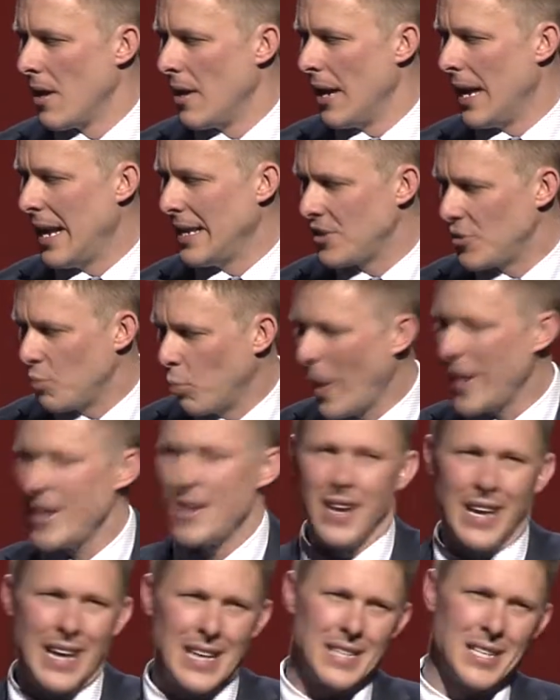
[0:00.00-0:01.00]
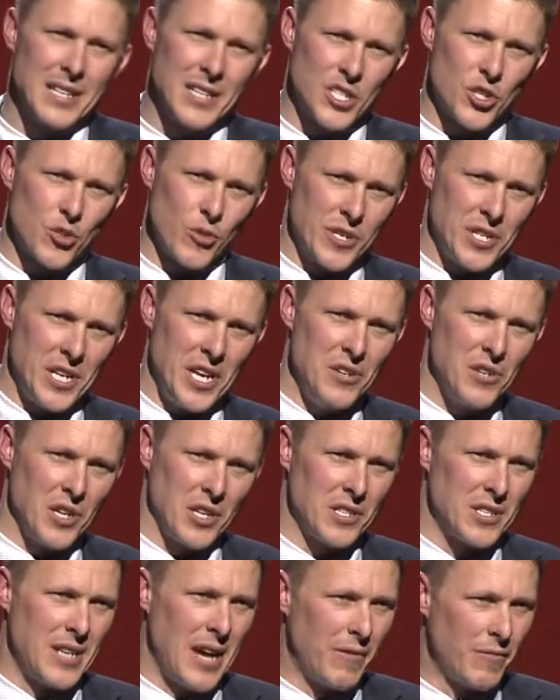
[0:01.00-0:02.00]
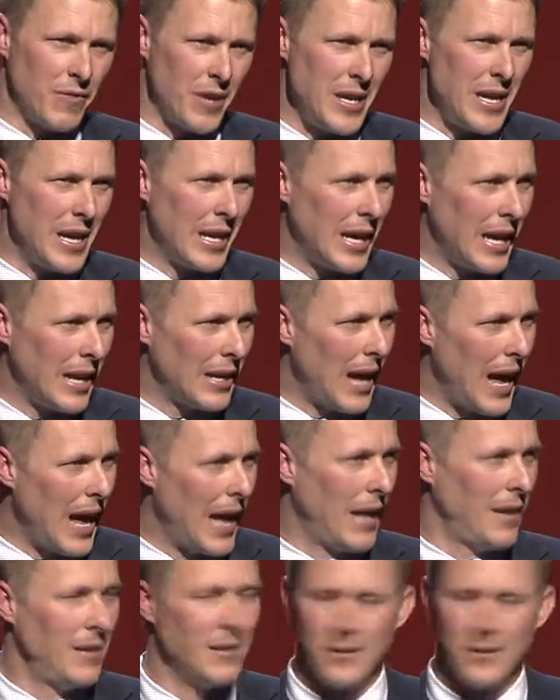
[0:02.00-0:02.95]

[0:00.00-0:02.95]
It's when you get to the strategic stuff that you get hit.